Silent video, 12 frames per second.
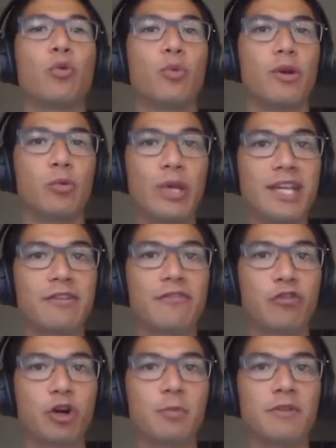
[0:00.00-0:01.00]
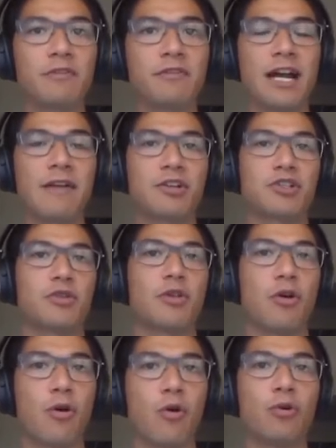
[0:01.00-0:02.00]
weakened form of a virus or the
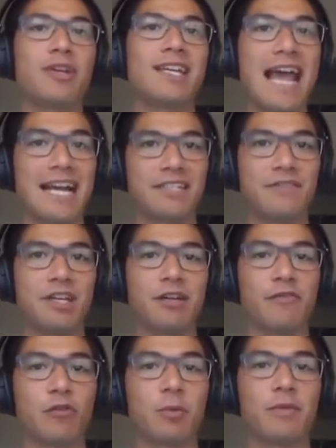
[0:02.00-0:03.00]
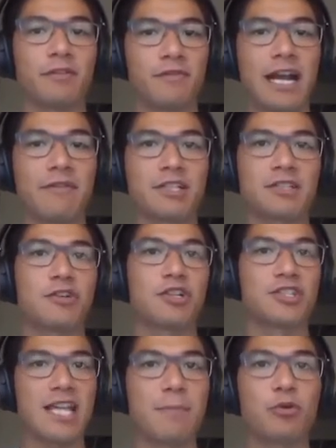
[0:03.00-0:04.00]
whole inactivated form of the virus. For
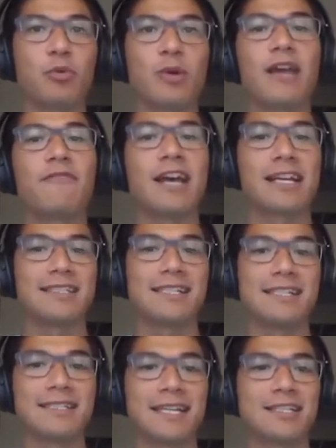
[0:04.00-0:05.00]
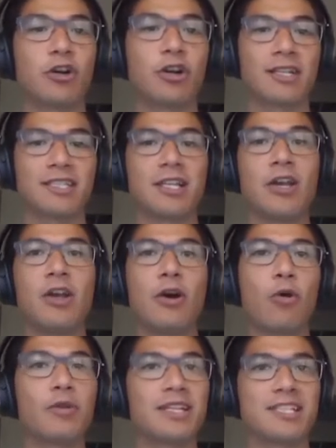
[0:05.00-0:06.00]
example, we have vaccines that target
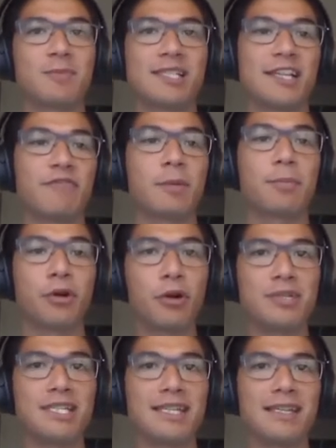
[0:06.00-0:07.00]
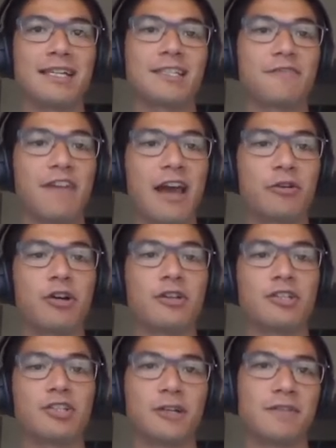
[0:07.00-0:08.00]
only a specific protein that is found on
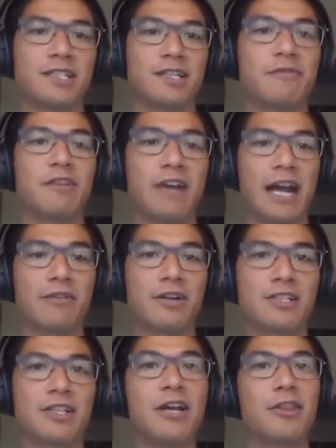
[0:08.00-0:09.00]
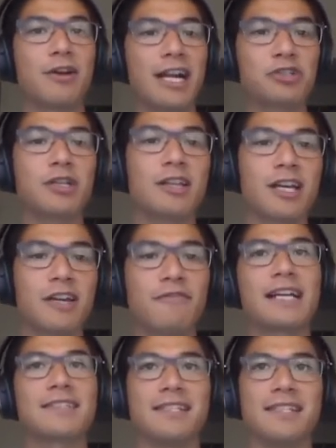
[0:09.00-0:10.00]
the surface of the virus. There are actually a lot of
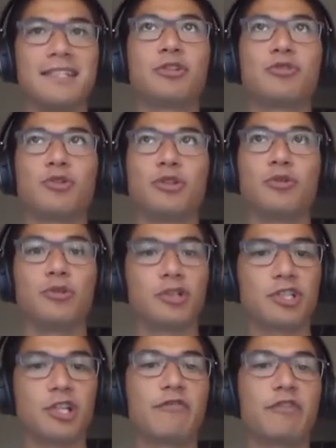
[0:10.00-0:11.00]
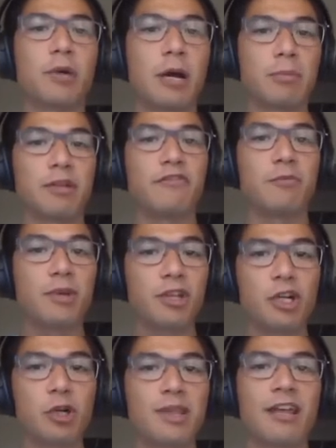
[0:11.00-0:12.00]
vaccines you yourself are probably
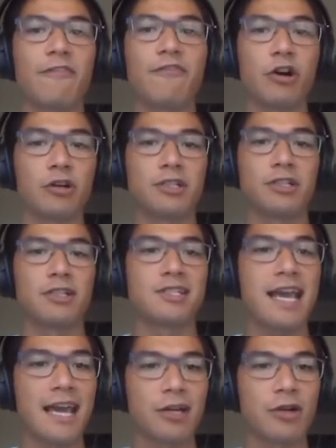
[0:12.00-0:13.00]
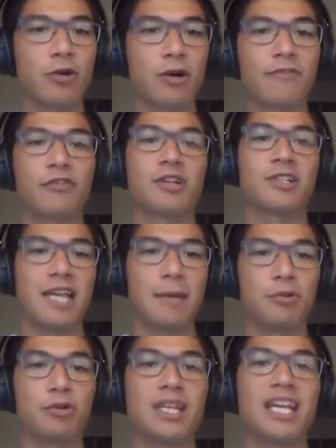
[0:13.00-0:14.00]
familiar with that fall under this category. For
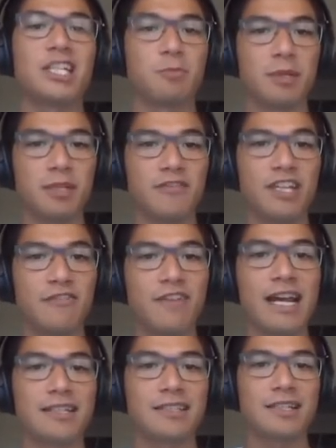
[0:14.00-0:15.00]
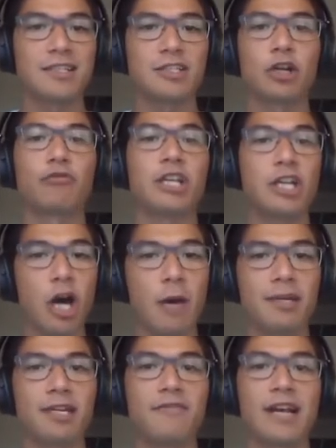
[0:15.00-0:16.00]
example, the HPV vaccines are
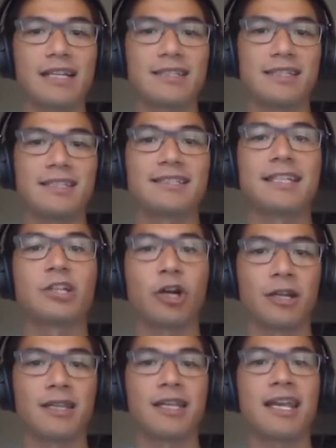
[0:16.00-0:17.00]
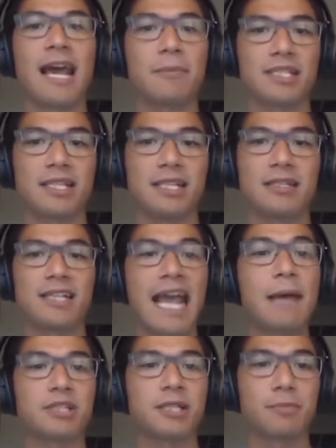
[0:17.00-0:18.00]
recombinant vaccines that target the
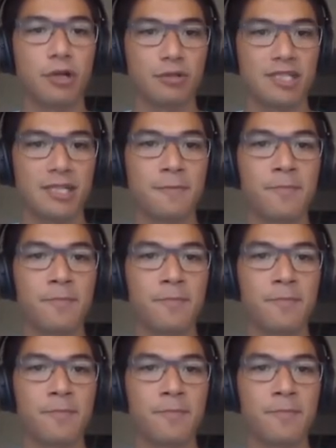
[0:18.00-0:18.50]
capsid protein.